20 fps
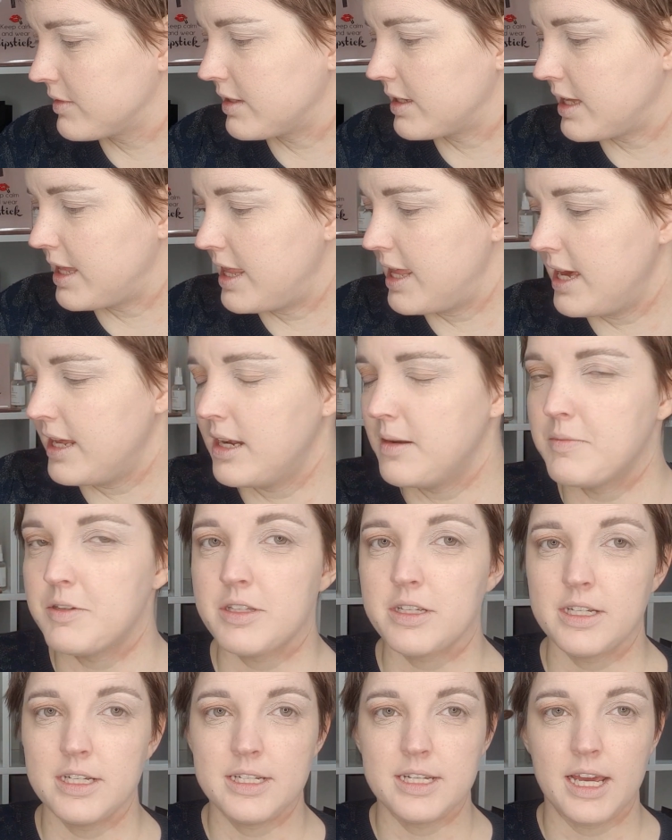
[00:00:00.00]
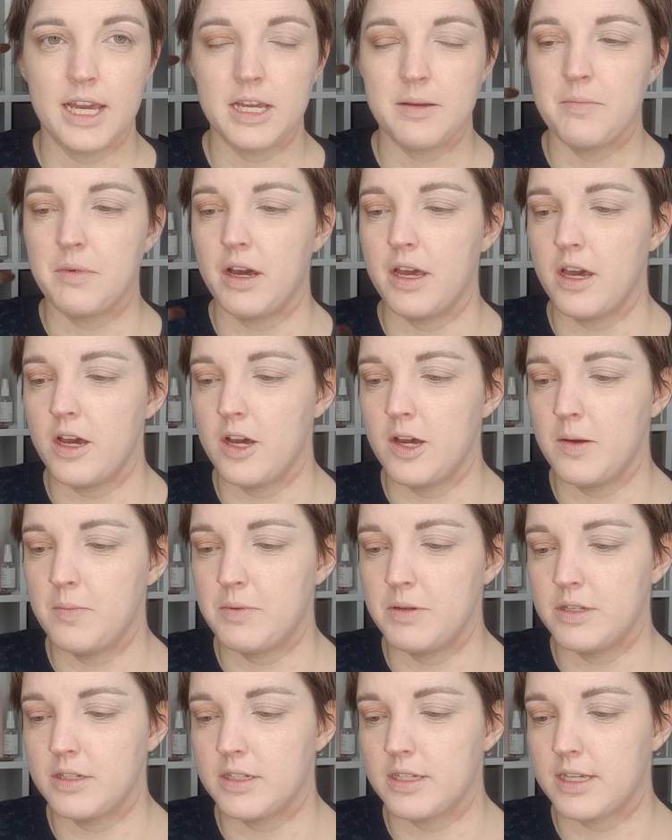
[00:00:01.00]
And then I'm just going to take my
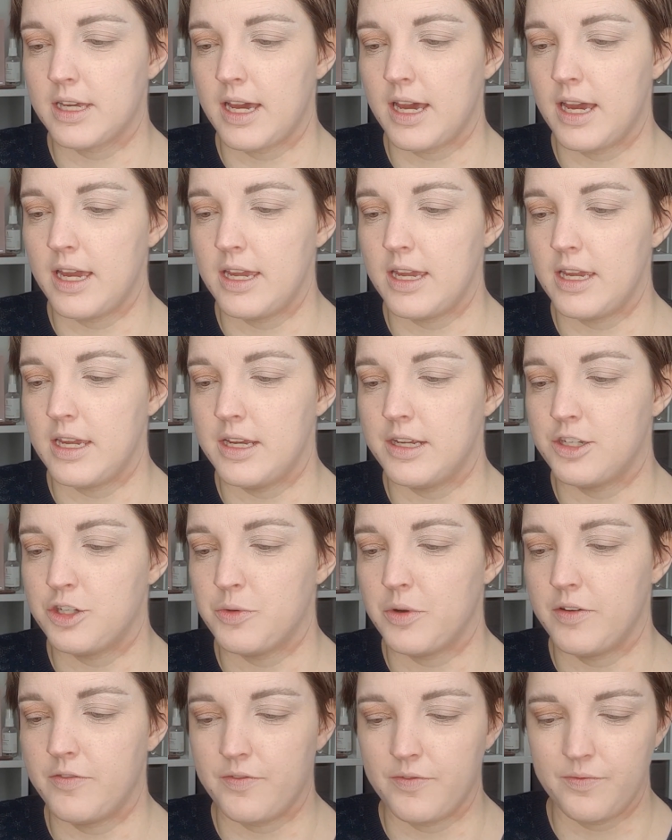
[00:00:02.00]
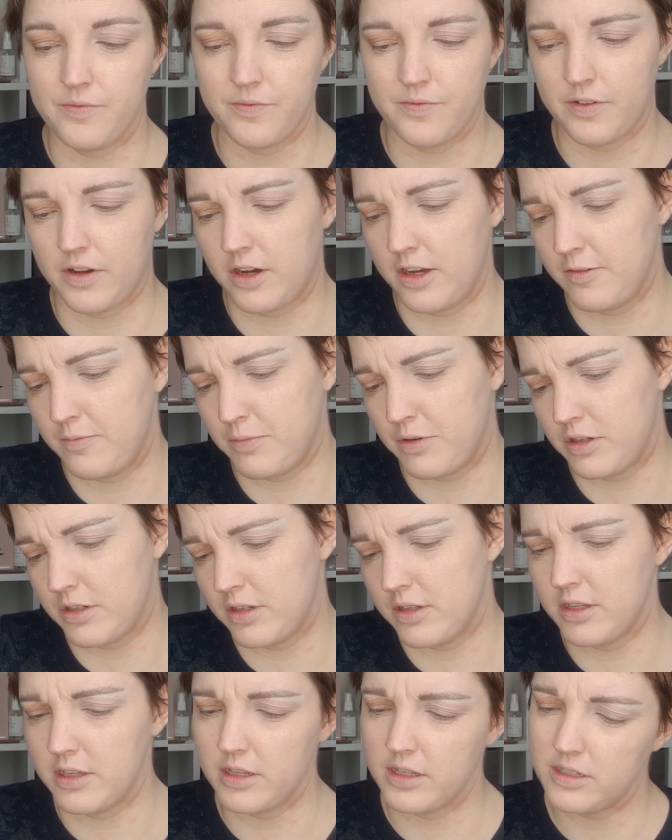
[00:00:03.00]
Urban Decay E205 brush,
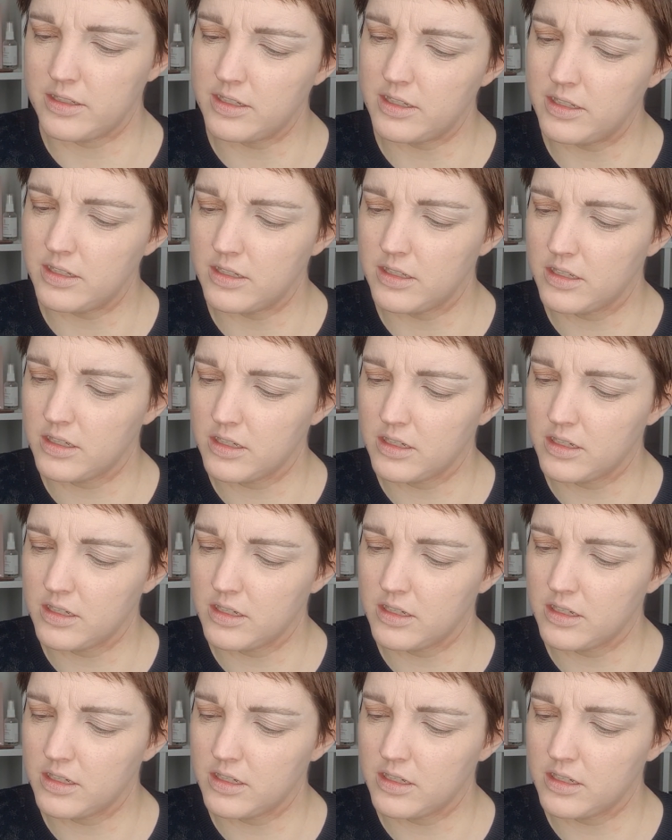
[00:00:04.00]
I think this is.